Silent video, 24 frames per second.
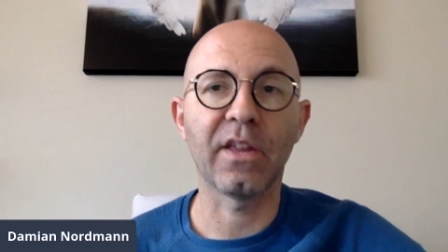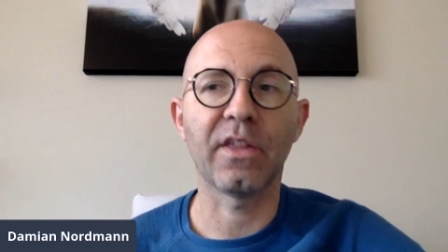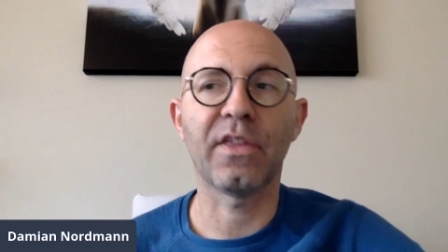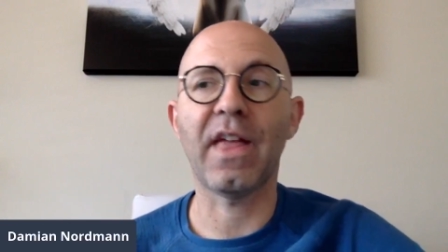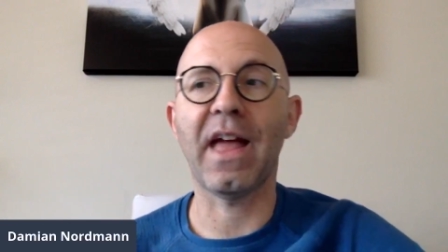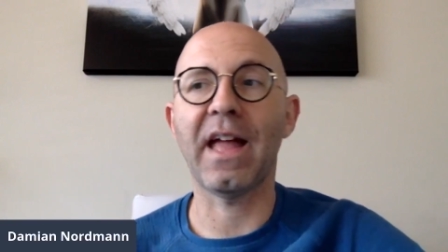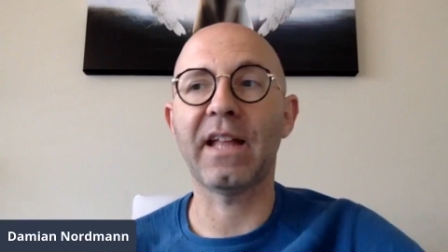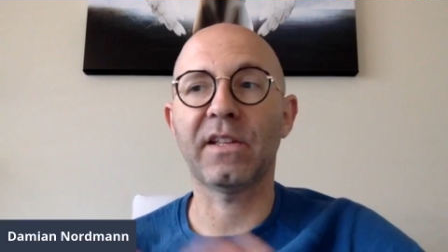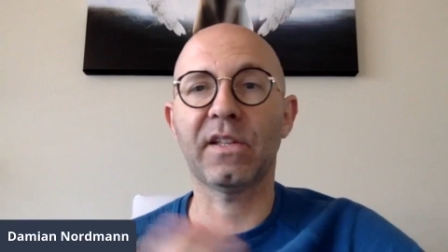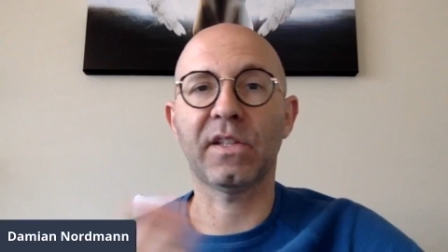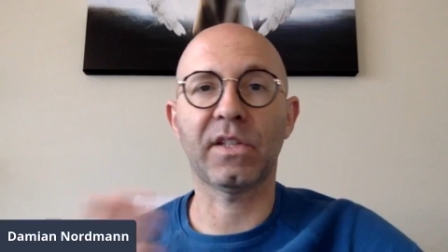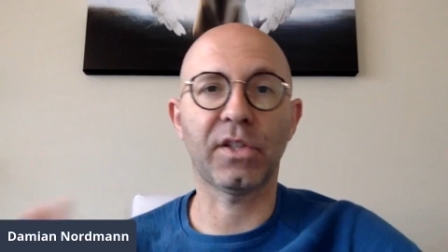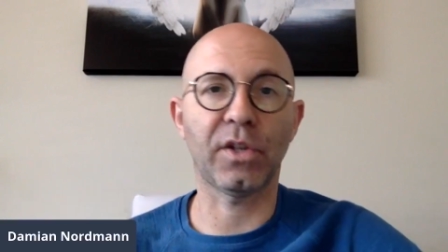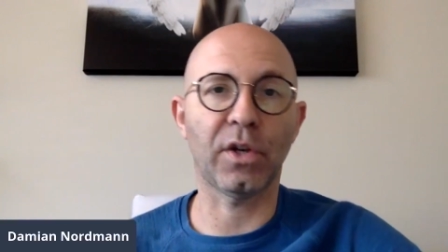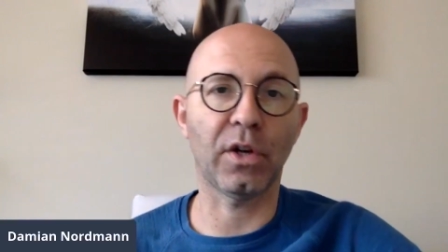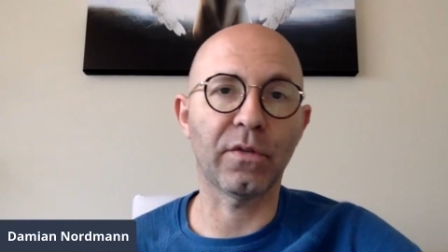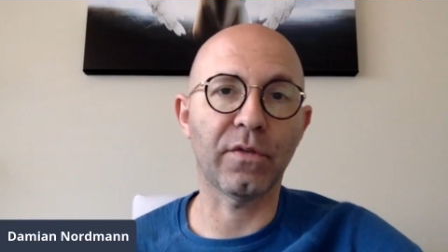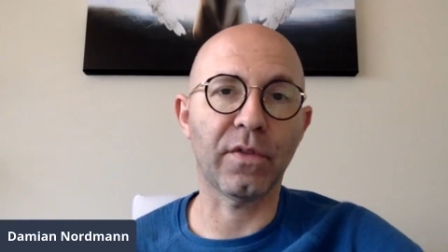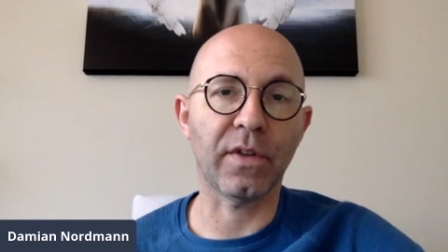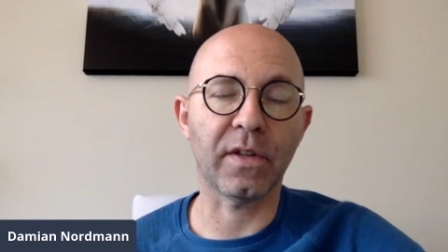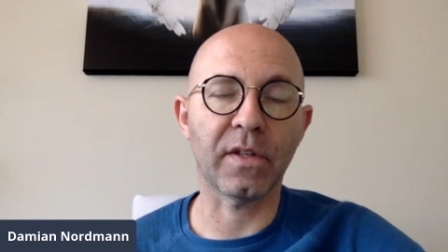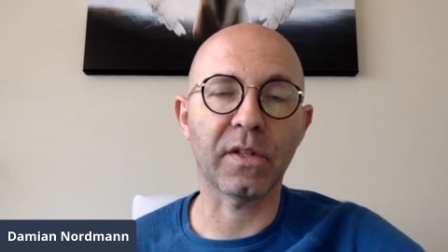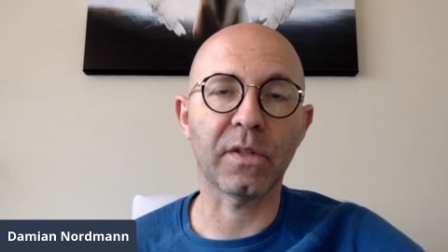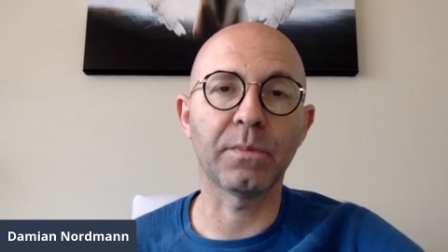that
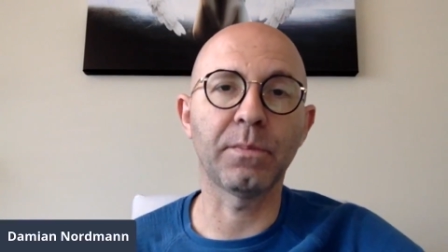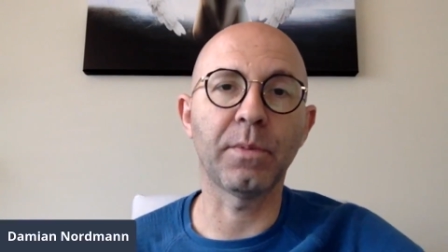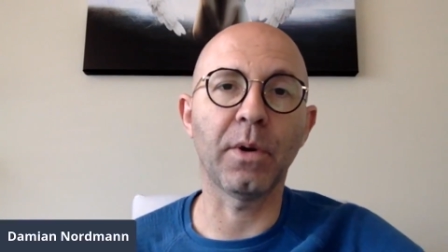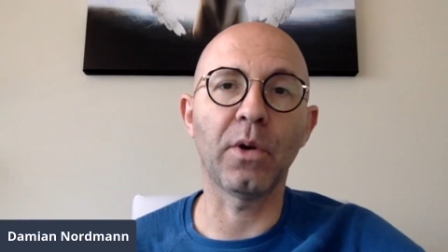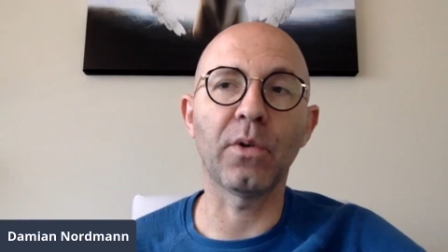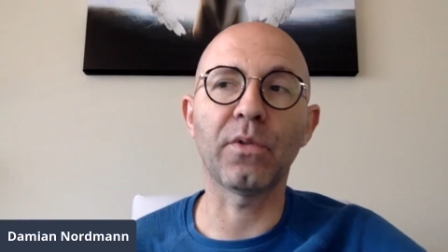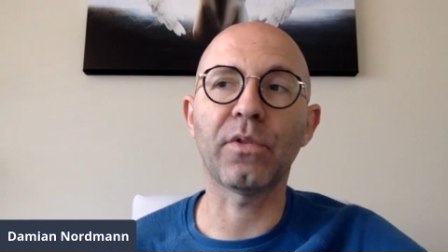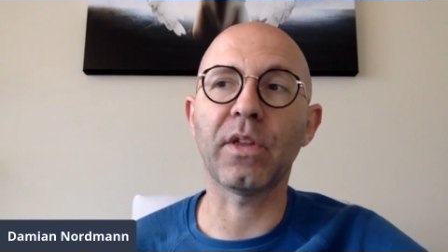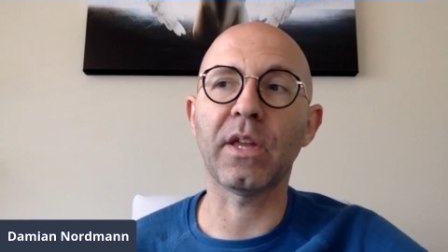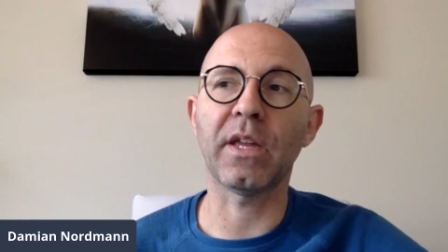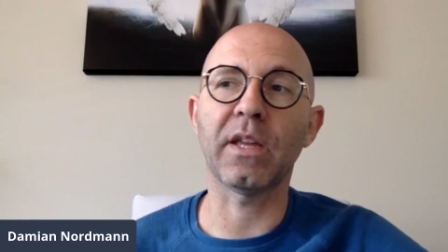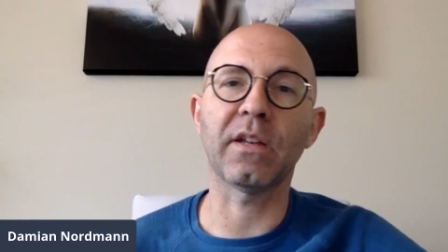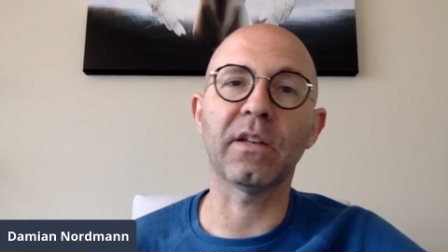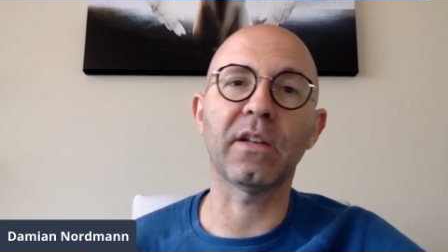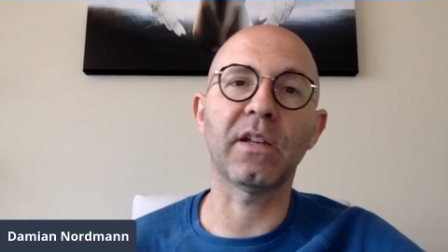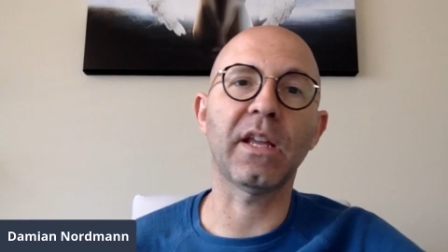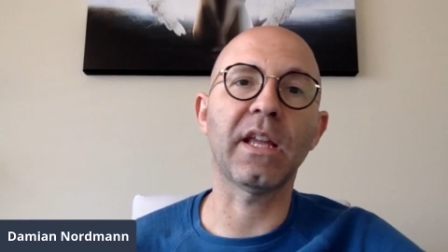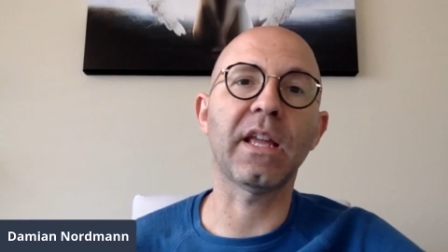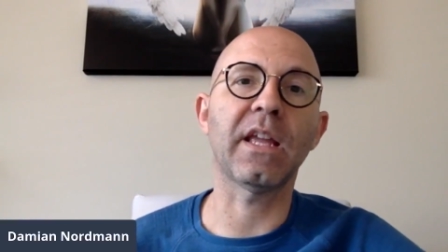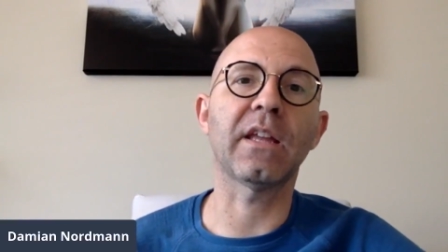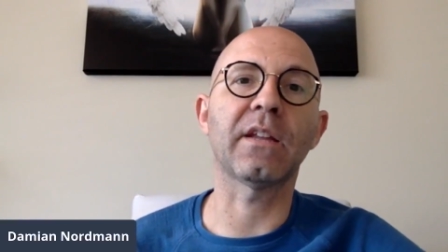service, both in